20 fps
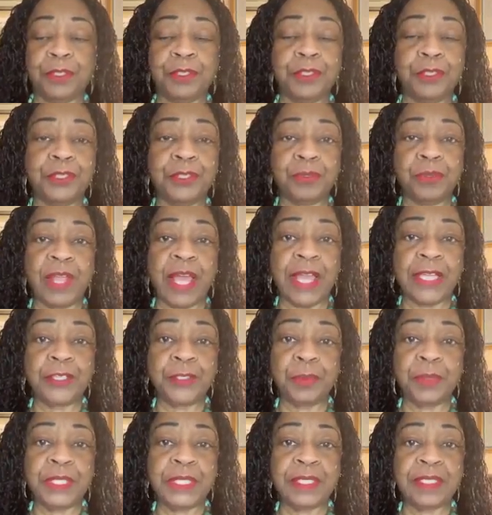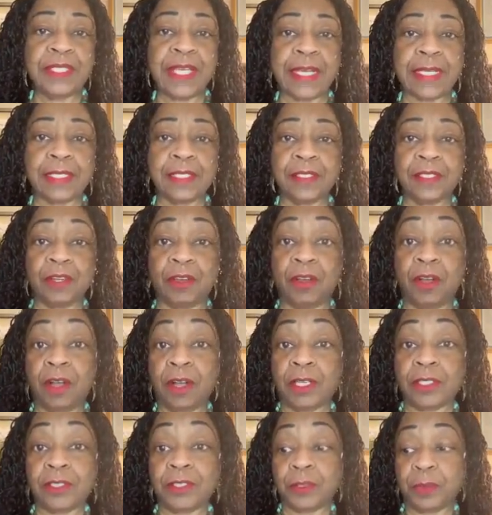July 22nd to
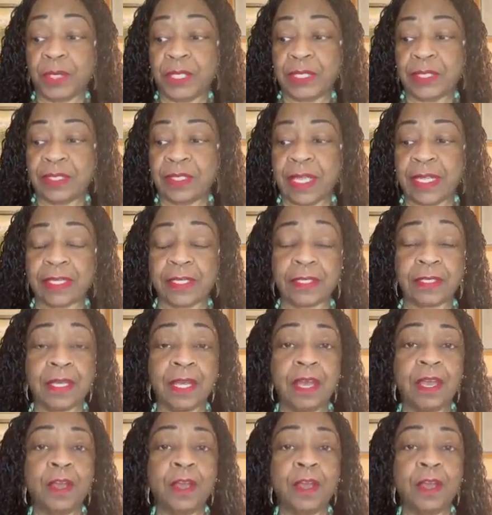August 22nd,